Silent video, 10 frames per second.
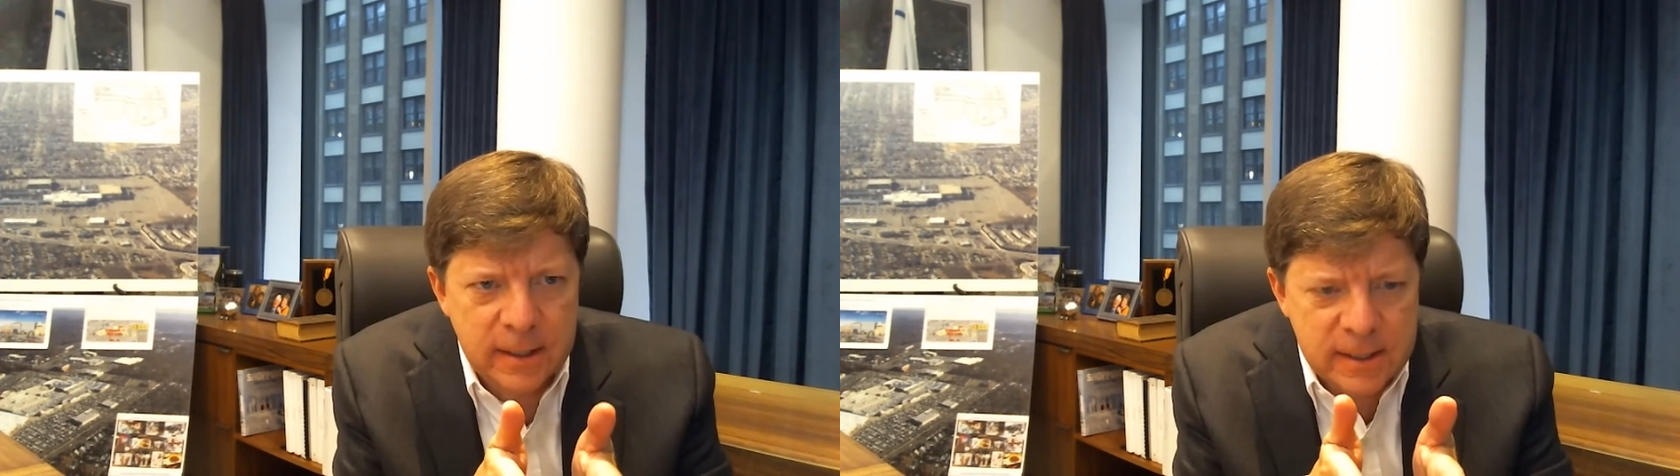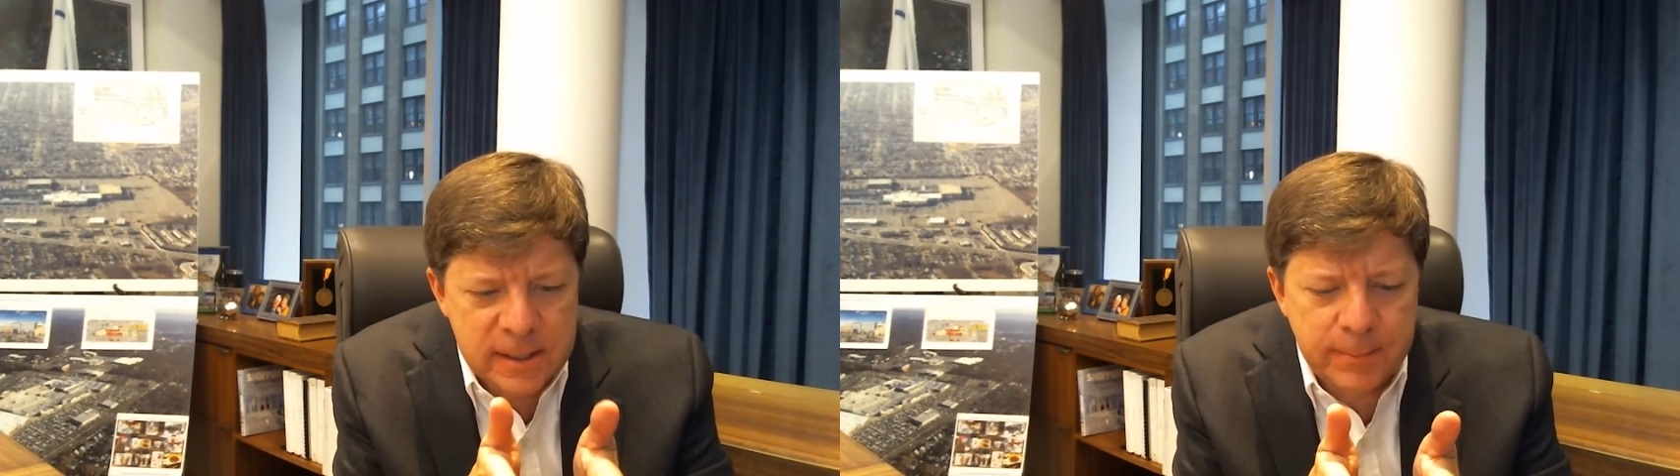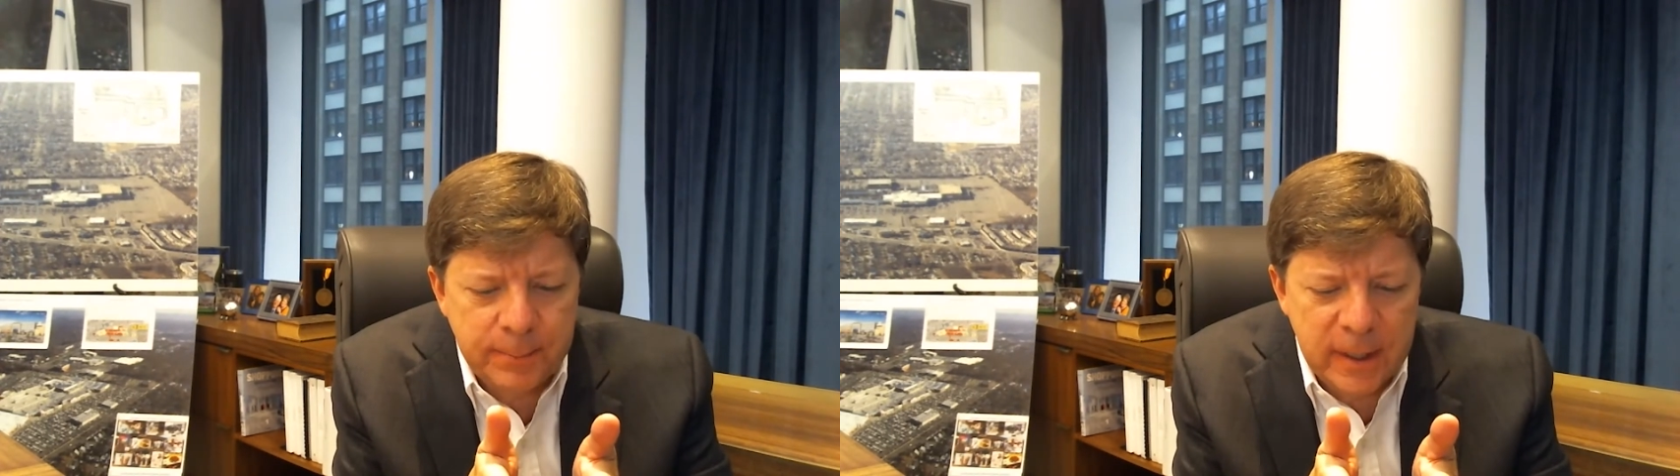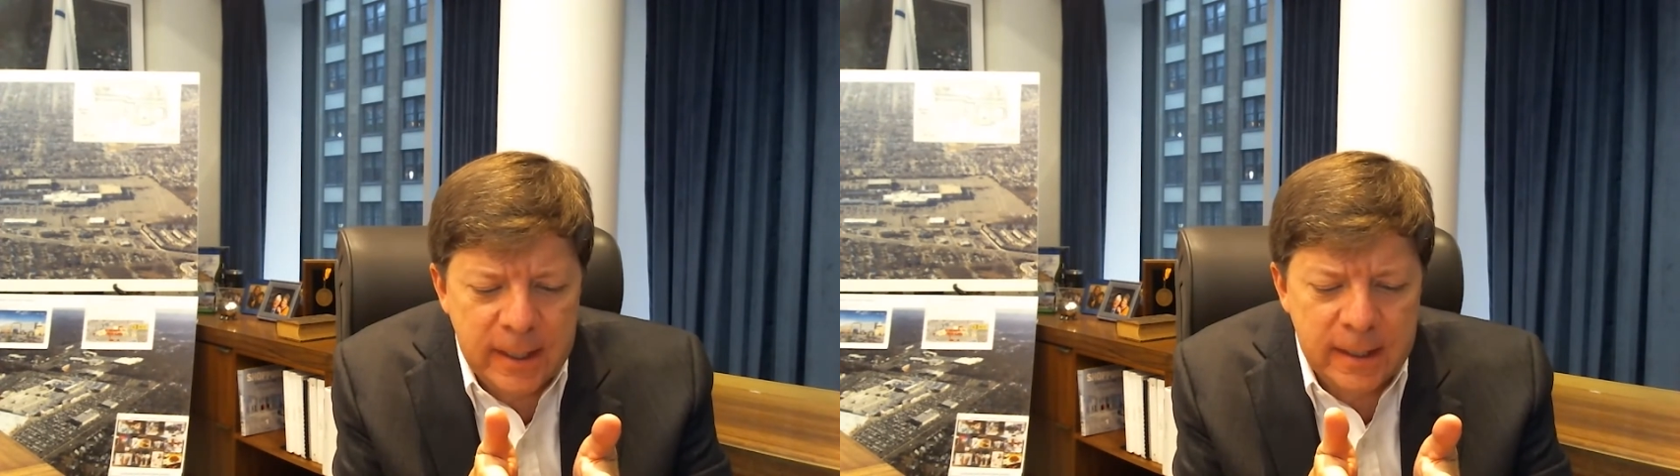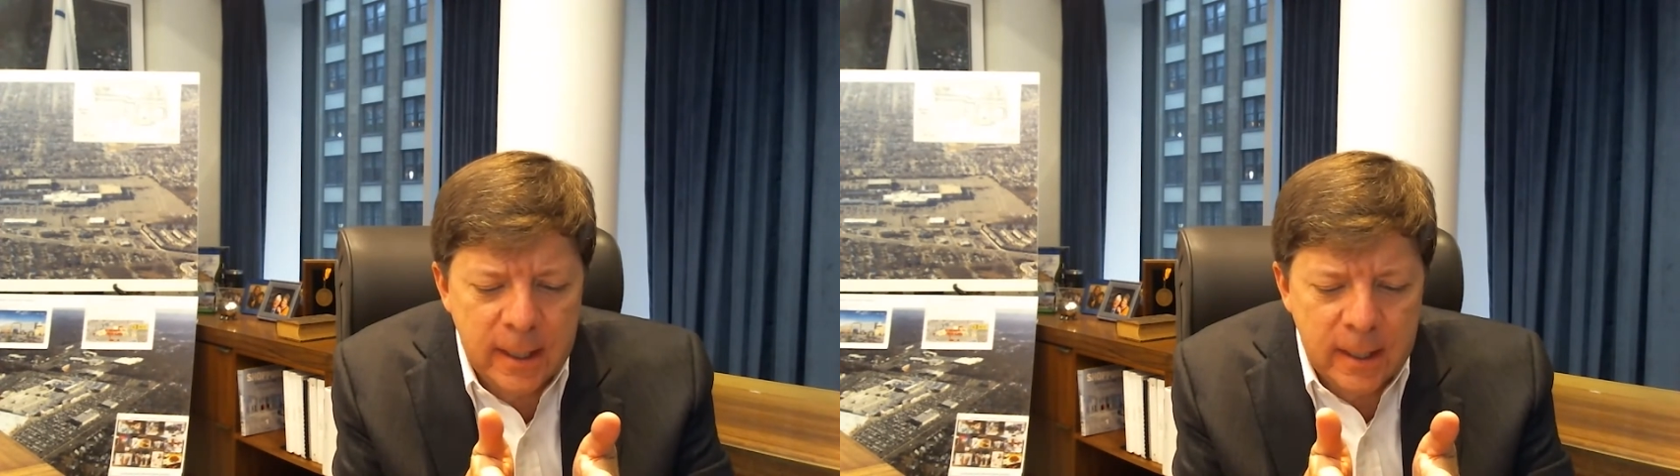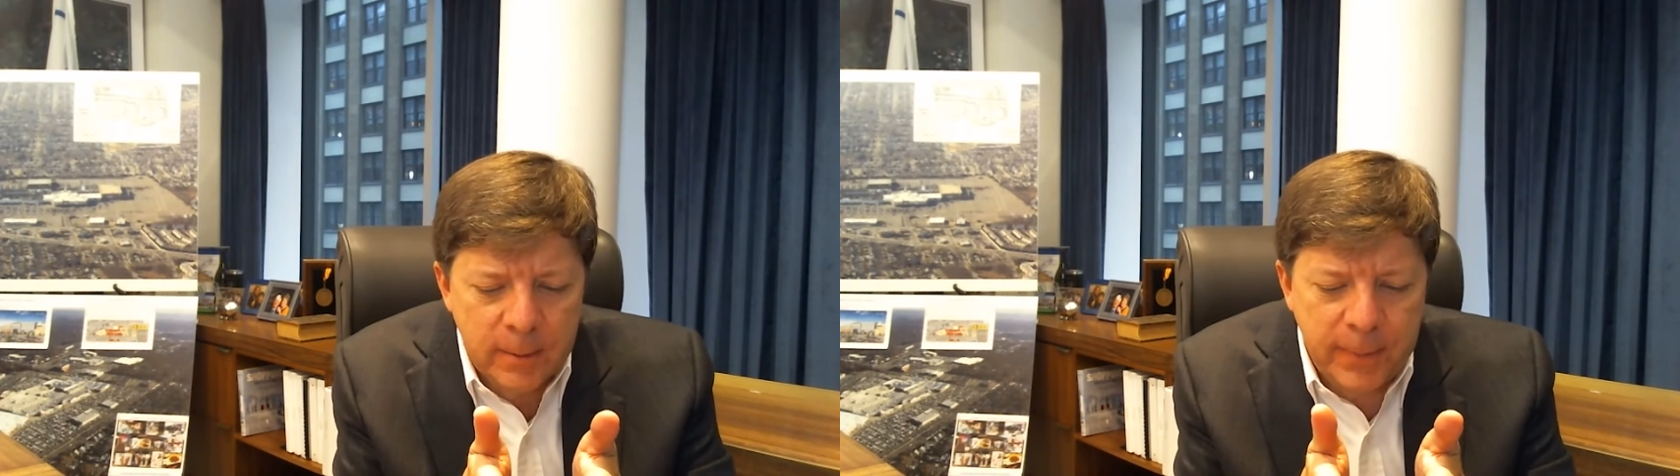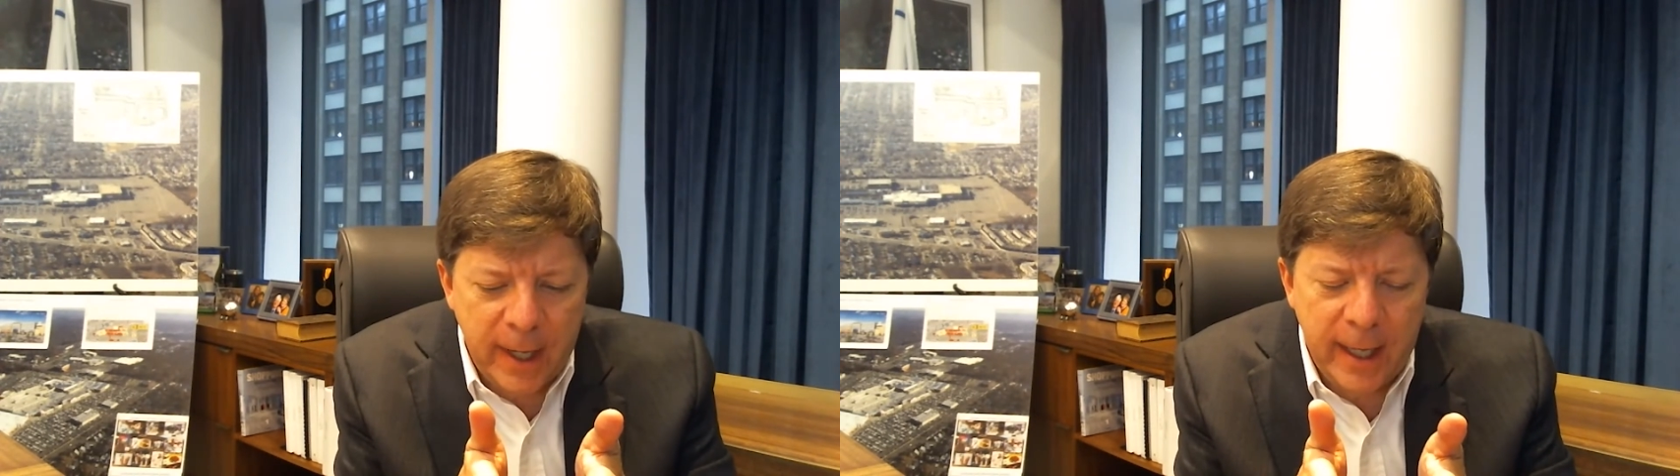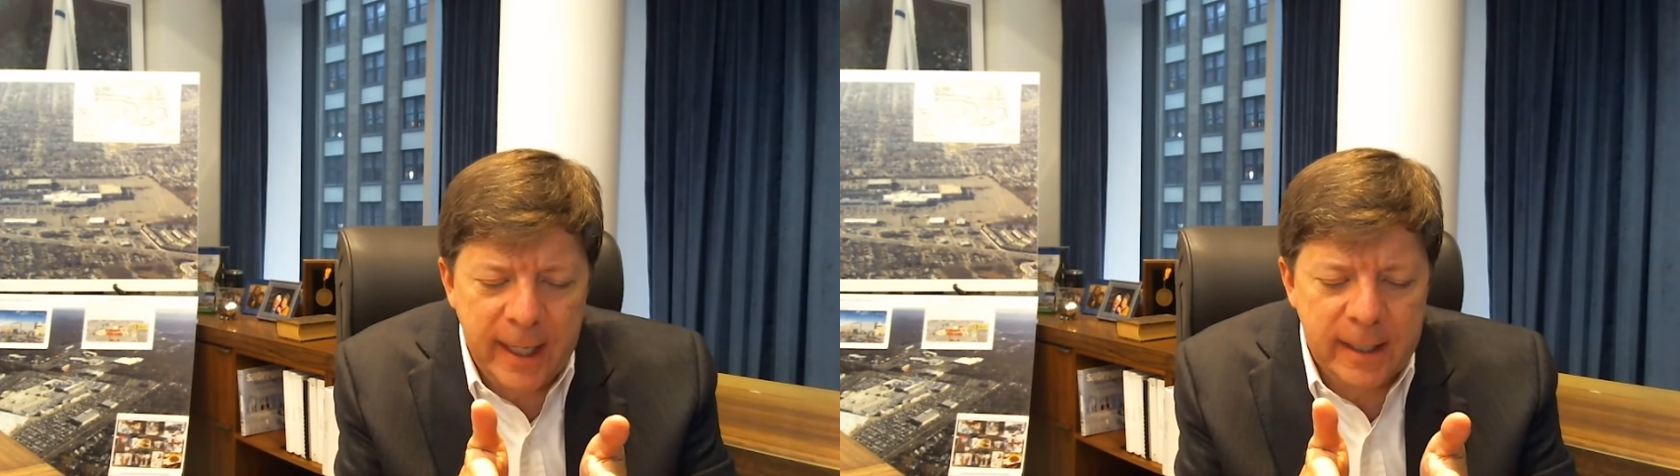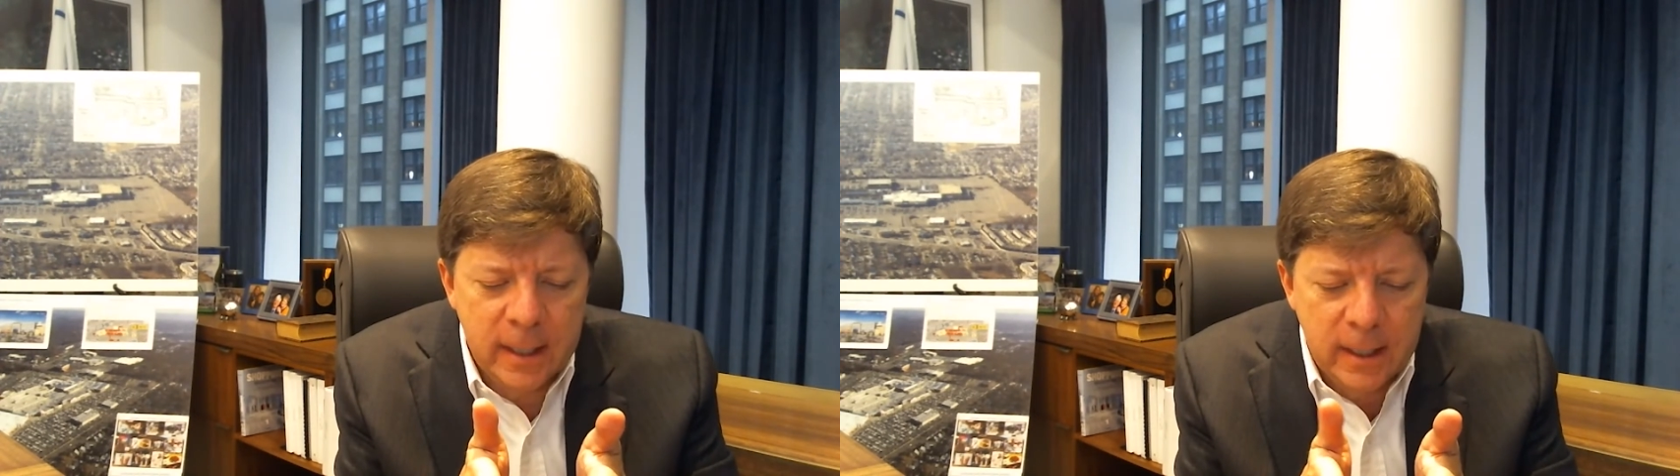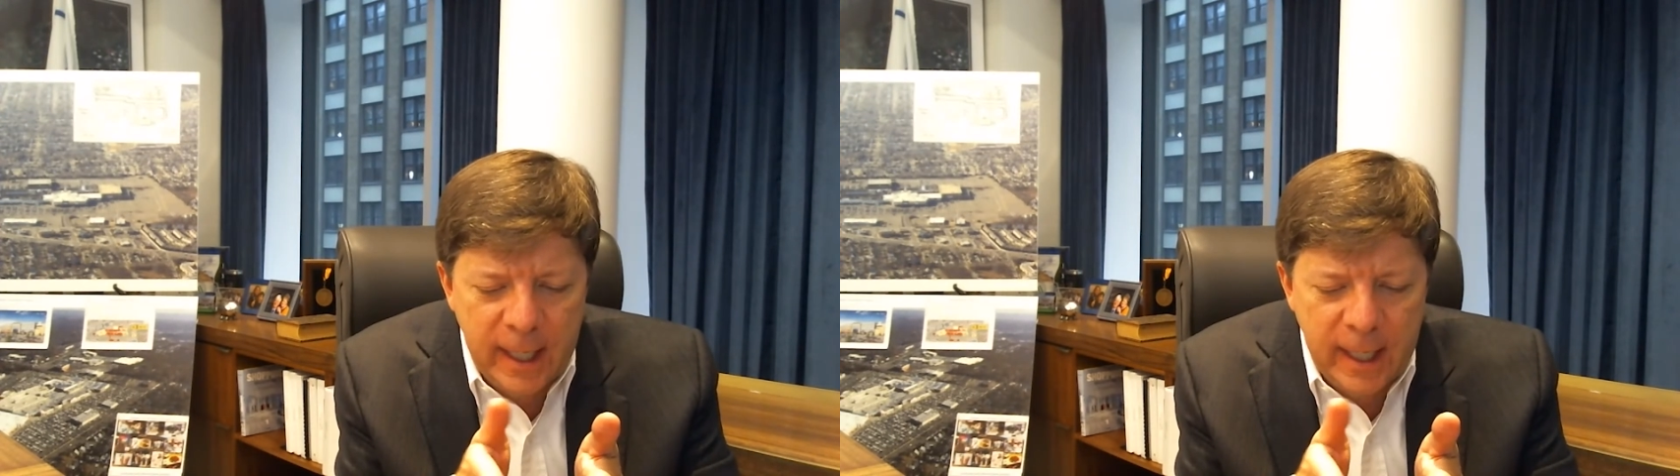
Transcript: simply by